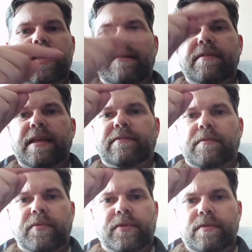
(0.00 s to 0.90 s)
everything
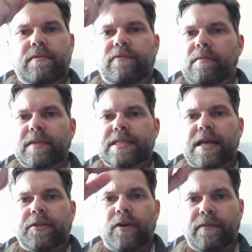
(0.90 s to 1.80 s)
from let's
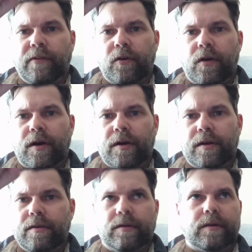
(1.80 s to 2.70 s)
say third floor
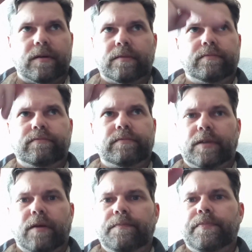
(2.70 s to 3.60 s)
or
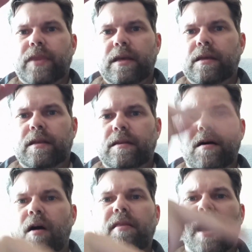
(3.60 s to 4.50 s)

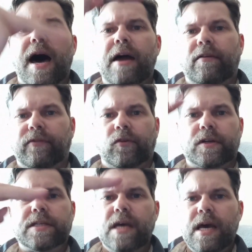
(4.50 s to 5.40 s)
all the higher floors,